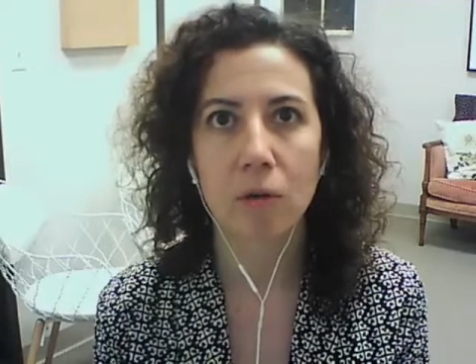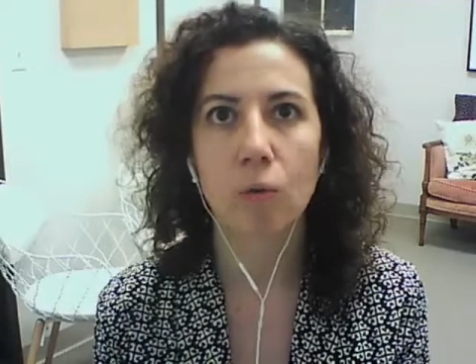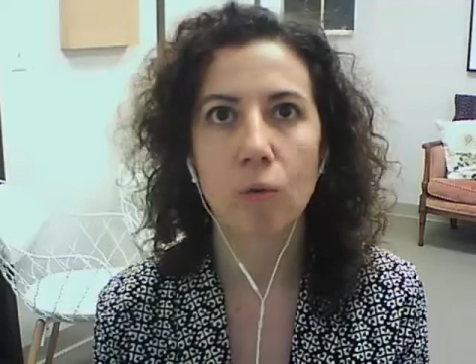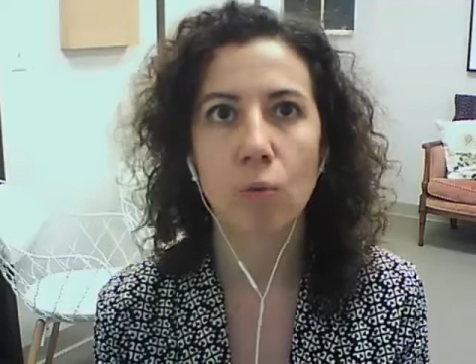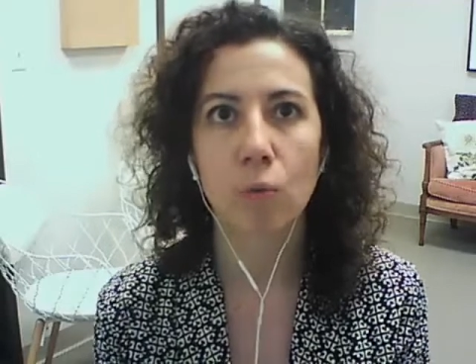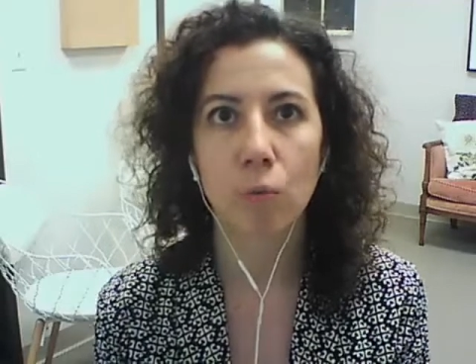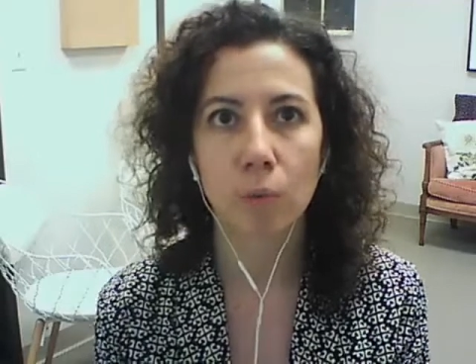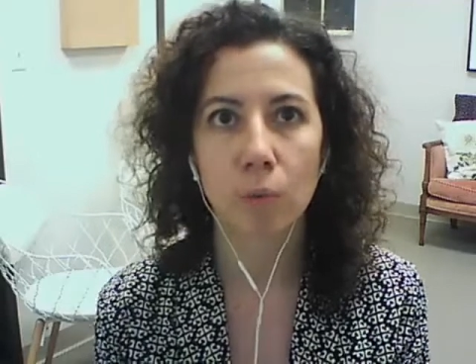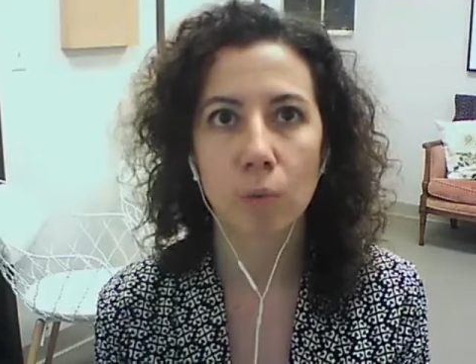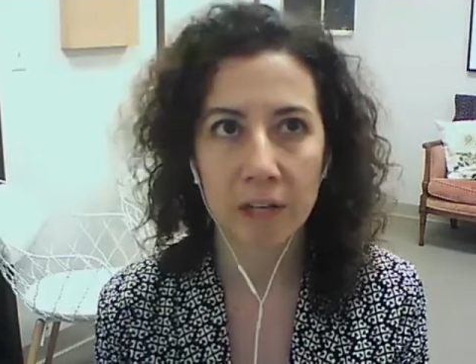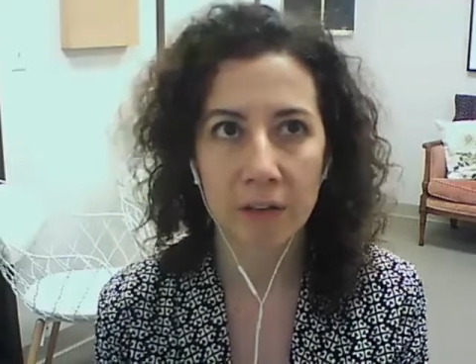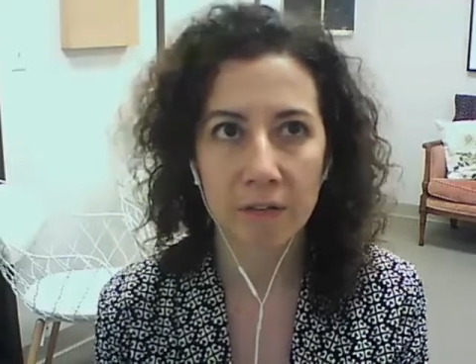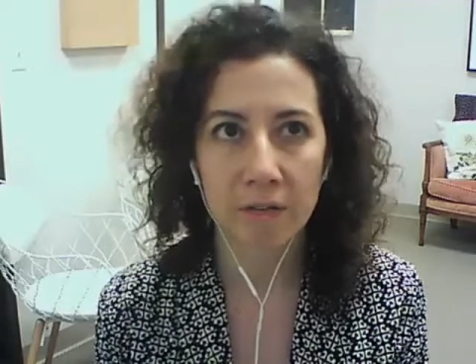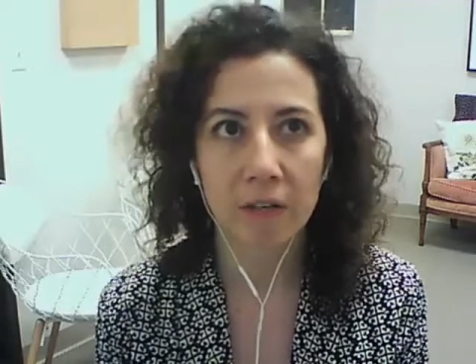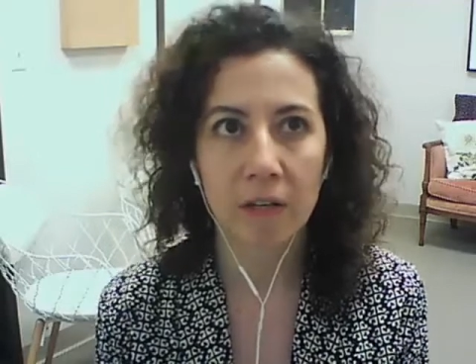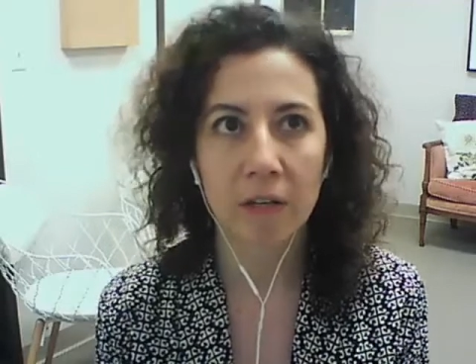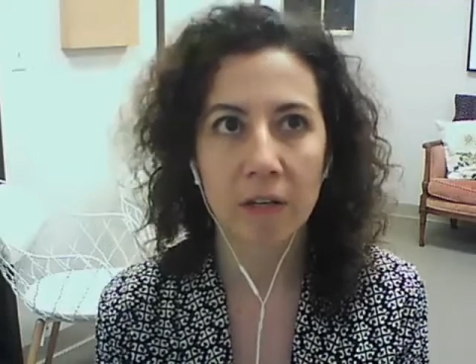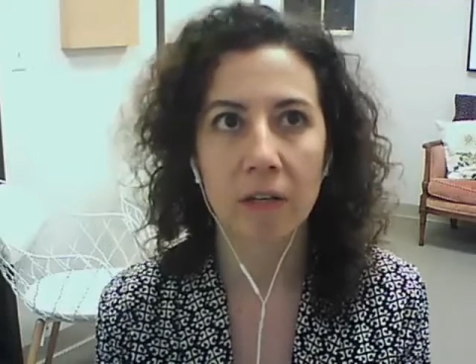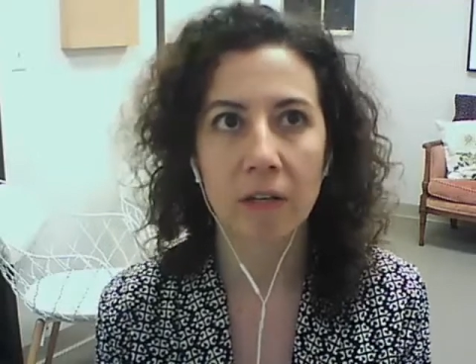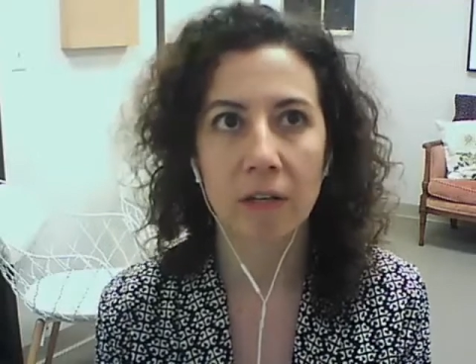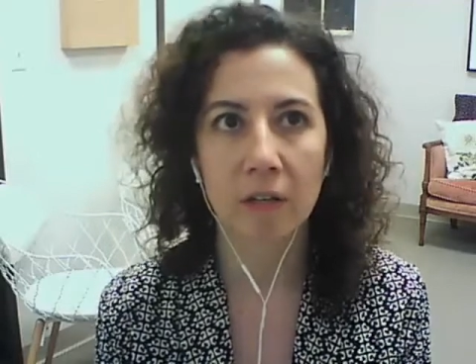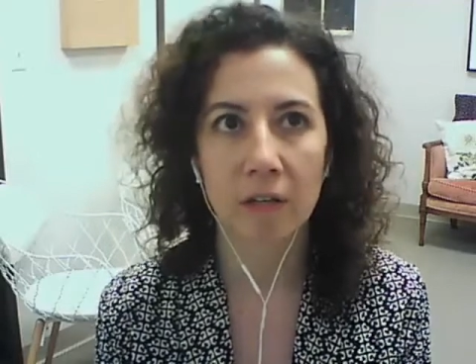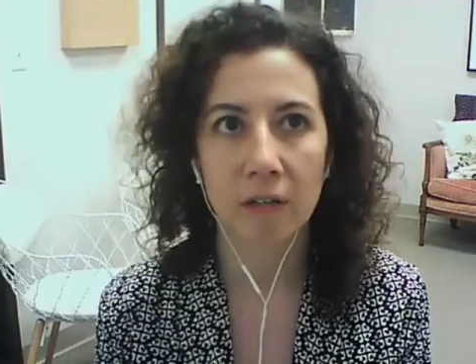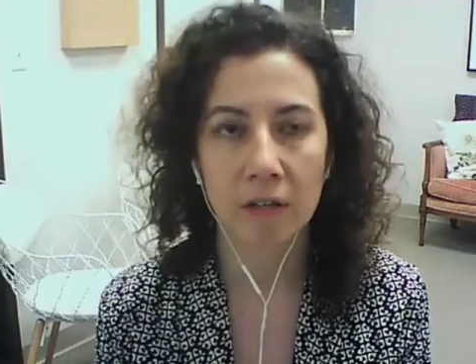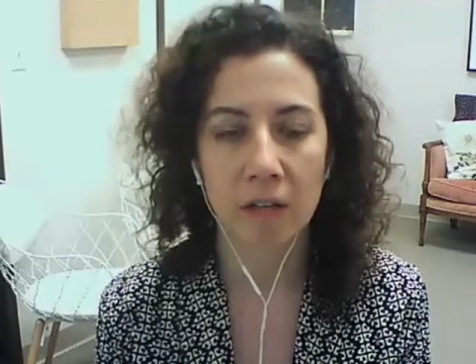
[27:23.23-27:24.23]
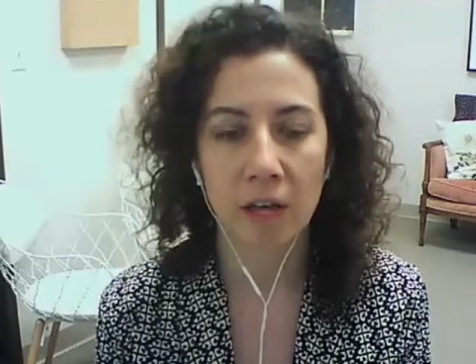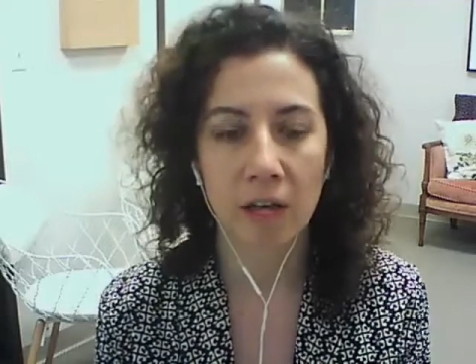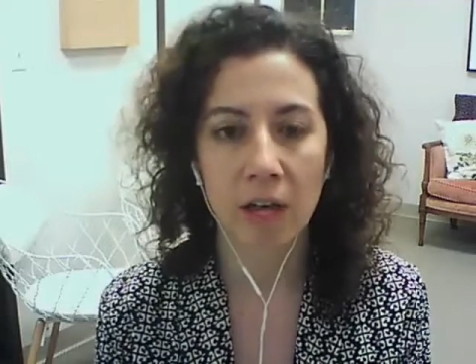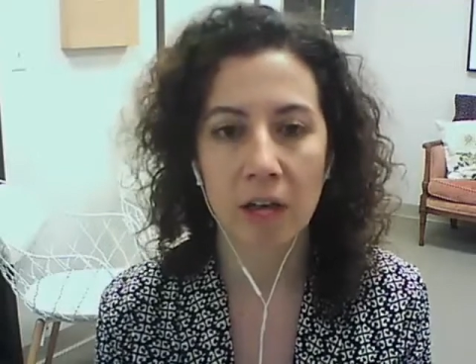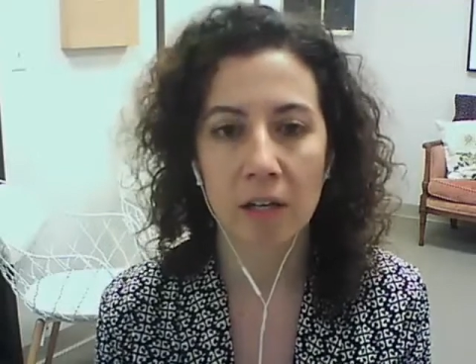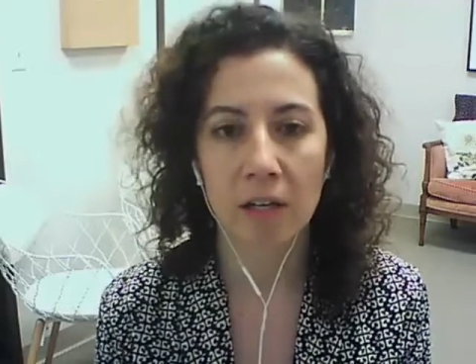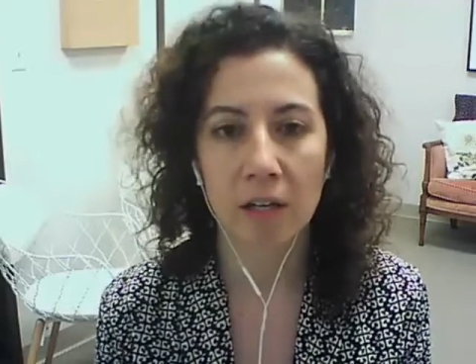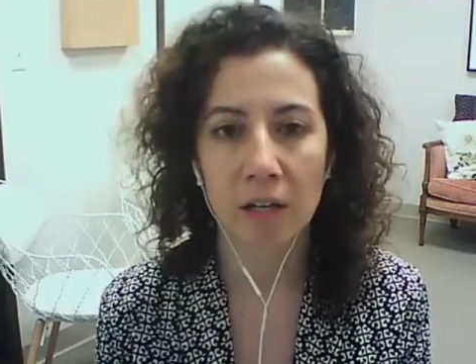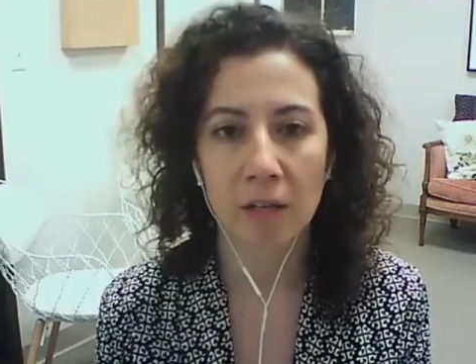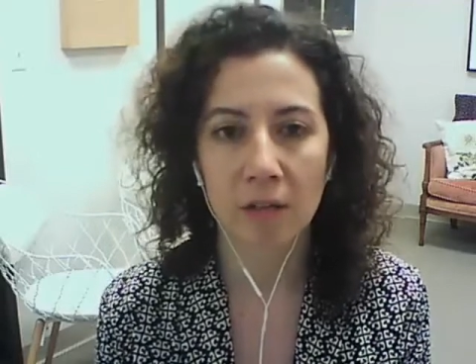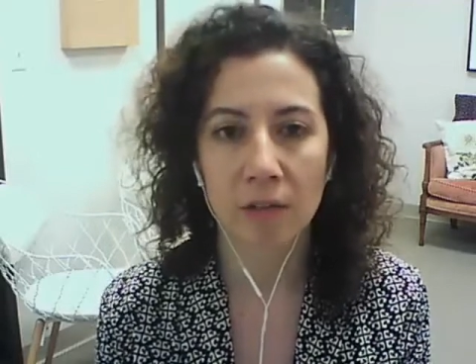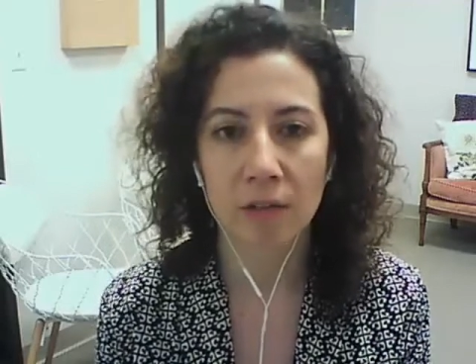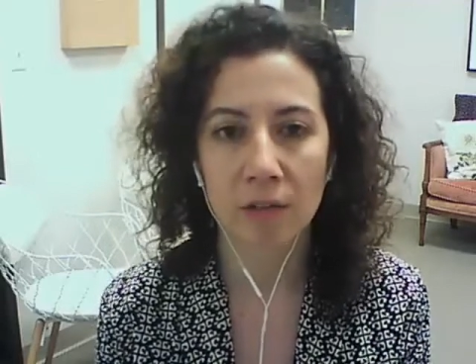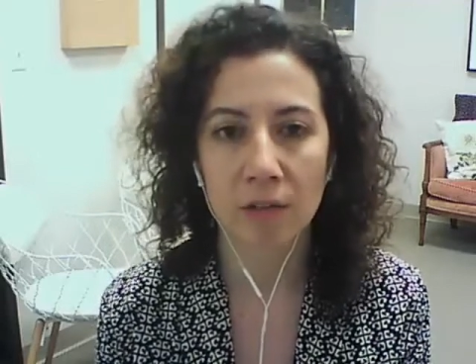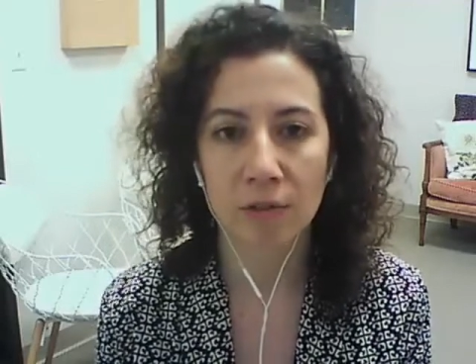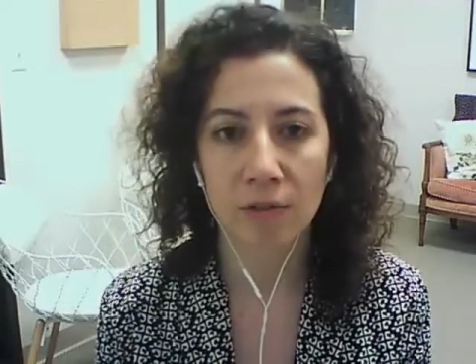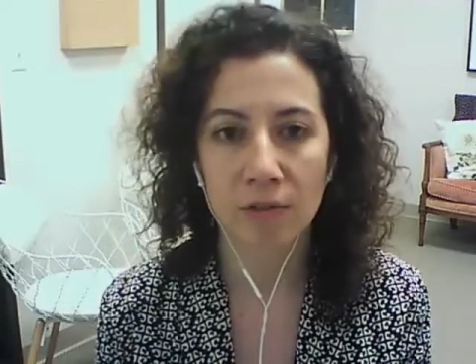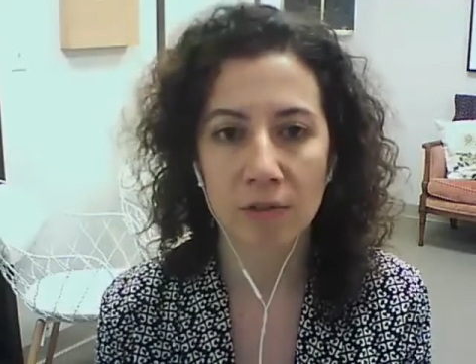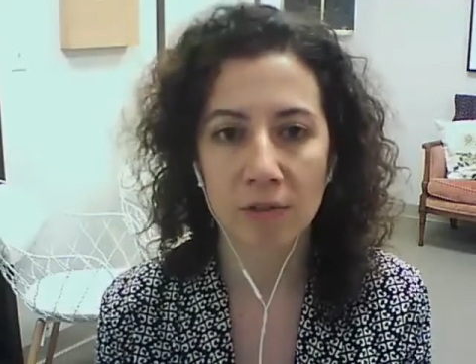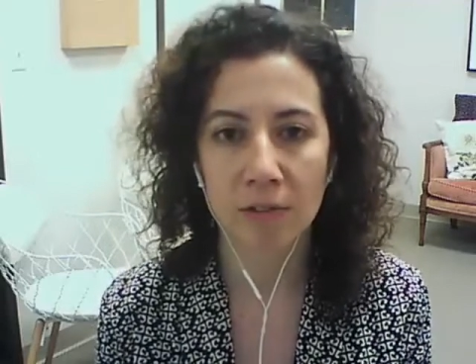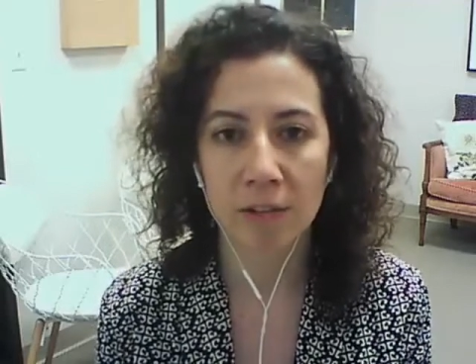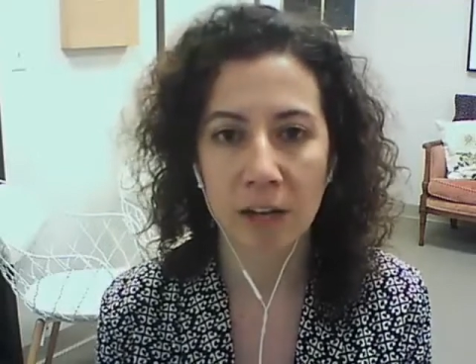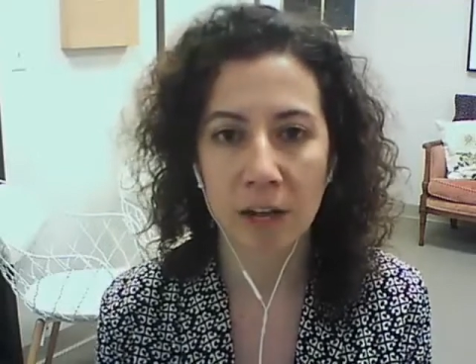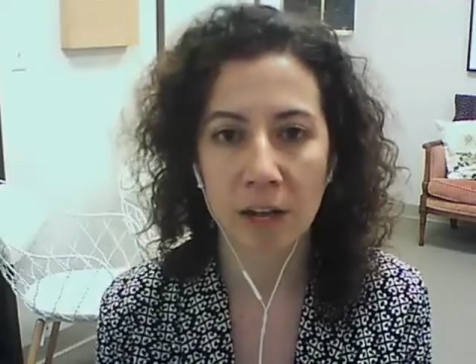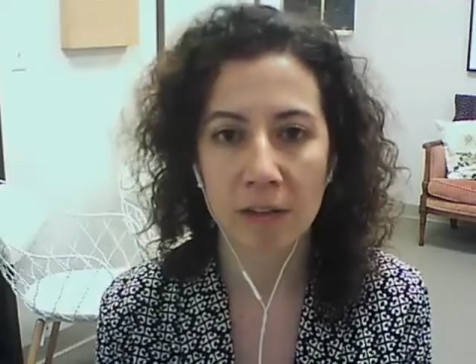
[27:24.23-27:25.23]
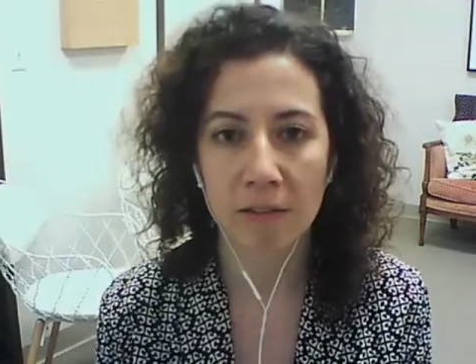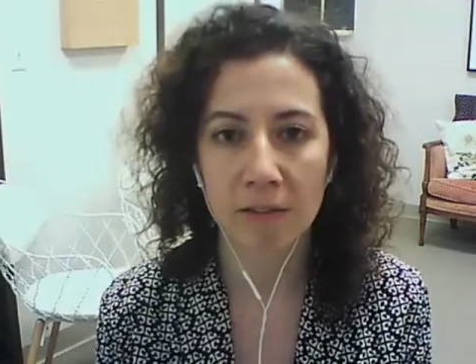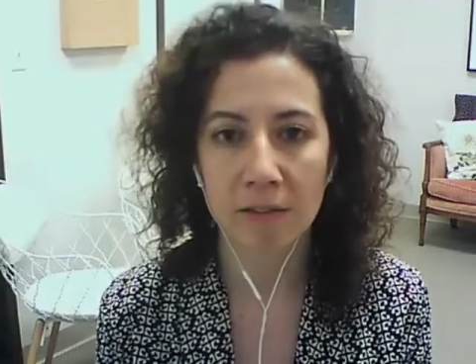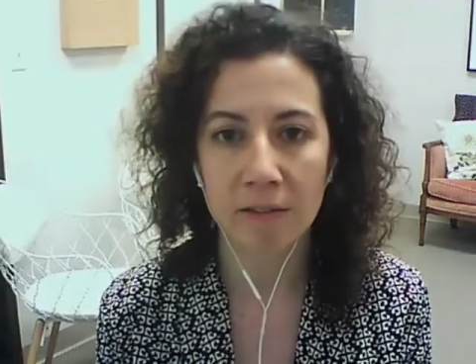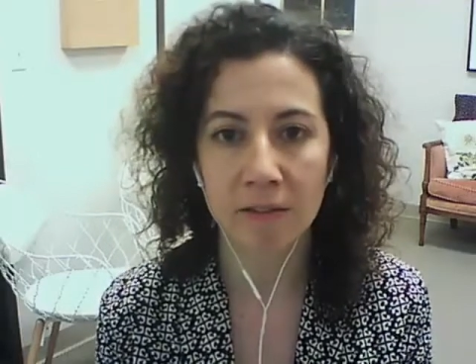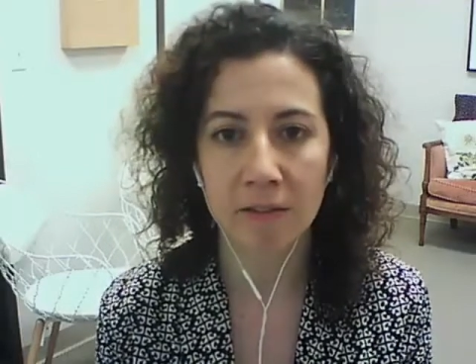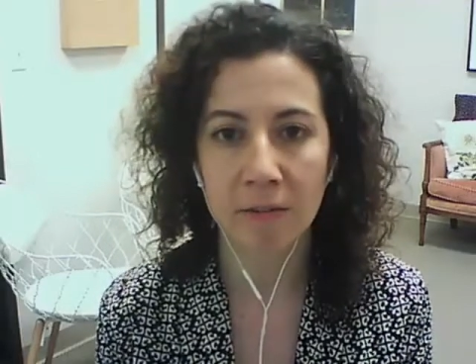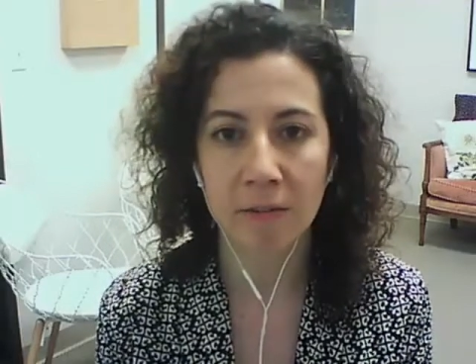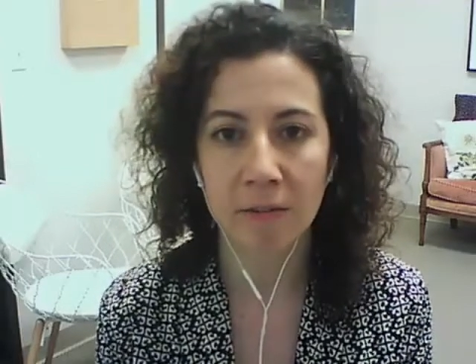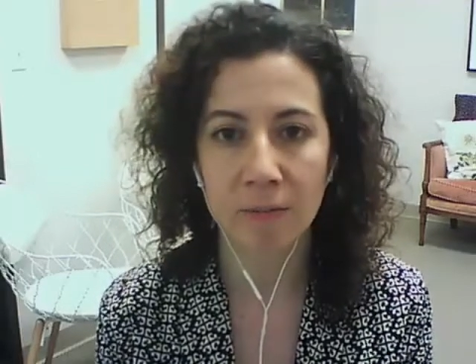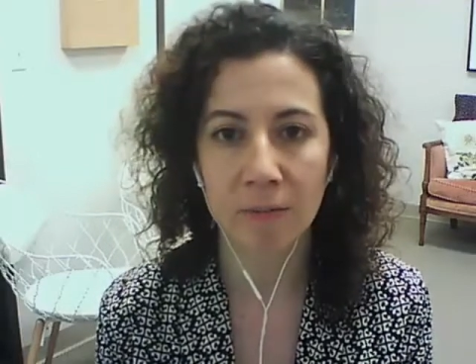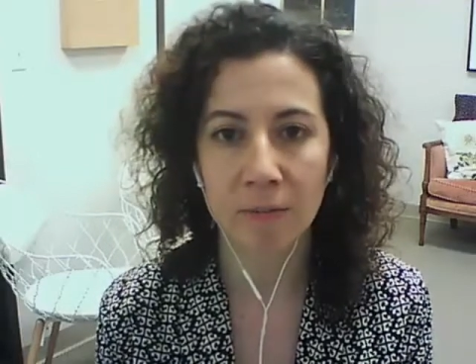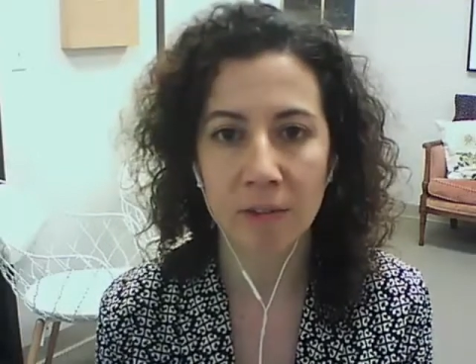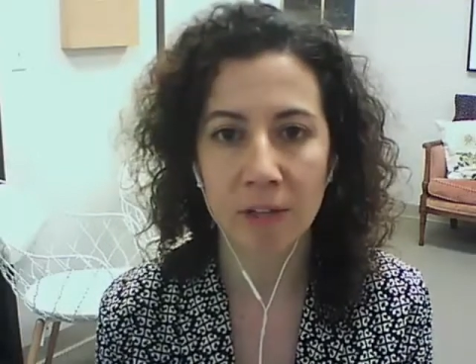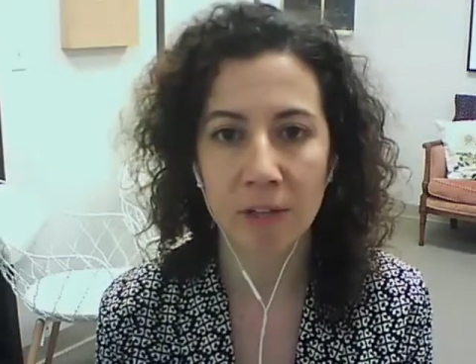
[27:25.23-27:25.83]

weaving that enthusiasm